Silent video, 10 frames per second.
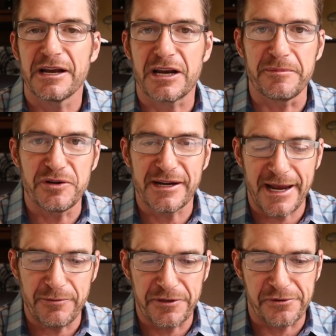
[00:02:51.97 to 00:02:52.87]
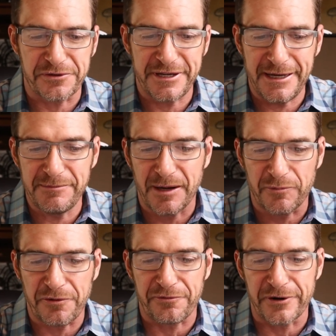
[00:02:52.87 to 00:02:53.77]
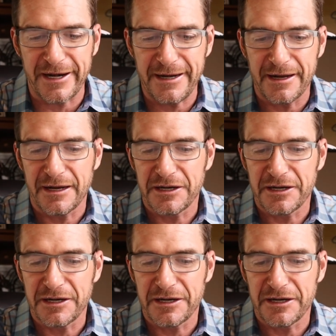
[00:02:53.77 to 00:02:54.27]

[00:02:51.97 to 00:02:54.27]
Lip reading: Communicate with your team. Number 3,